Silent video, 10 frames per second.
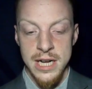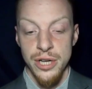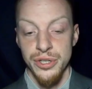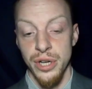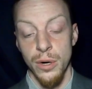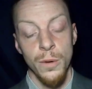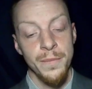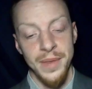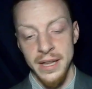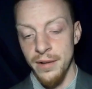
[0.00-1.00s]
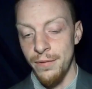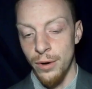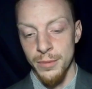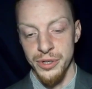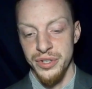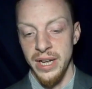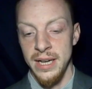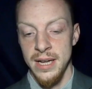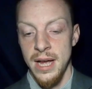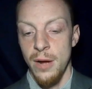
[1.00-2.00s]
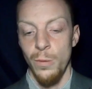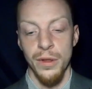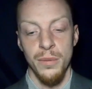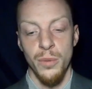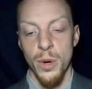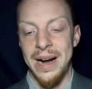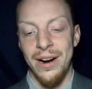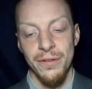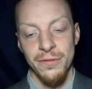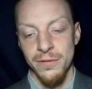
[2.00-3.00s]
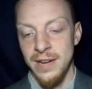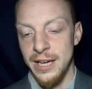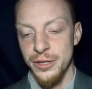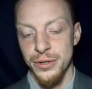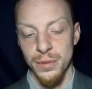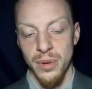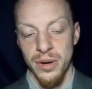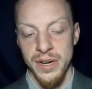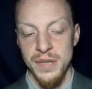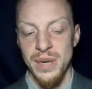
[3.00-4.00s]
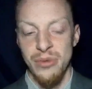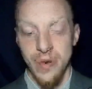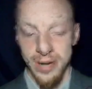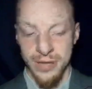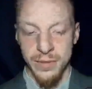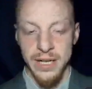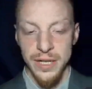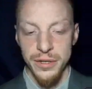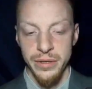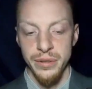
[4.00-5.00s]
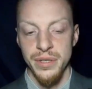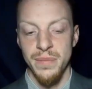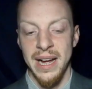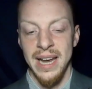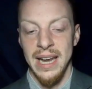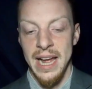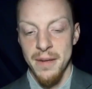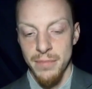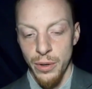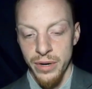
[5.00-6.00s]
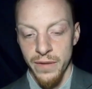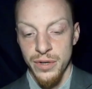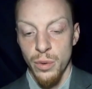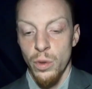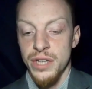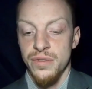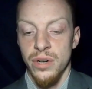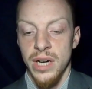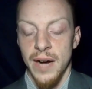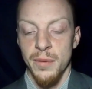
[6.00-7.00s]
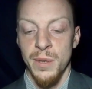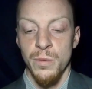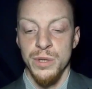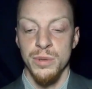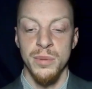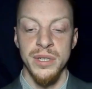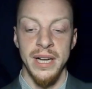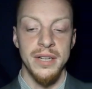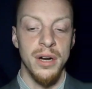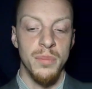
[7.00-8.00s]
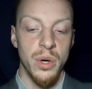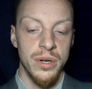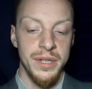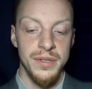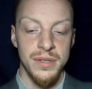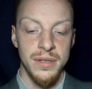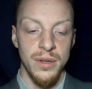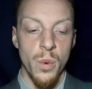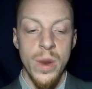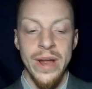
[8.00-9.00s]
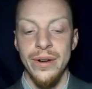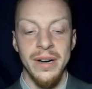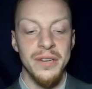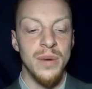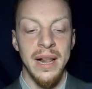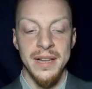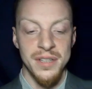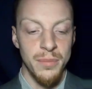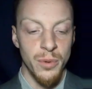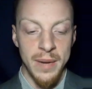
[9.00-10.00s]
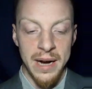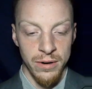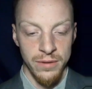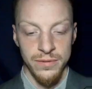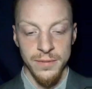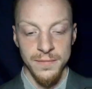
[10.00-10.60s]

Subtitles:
So, in the former state, will the more powerful factions or parties be gradually induced by a like motive to wish for a government which will protect all parties, the weaker as well as the more powerful.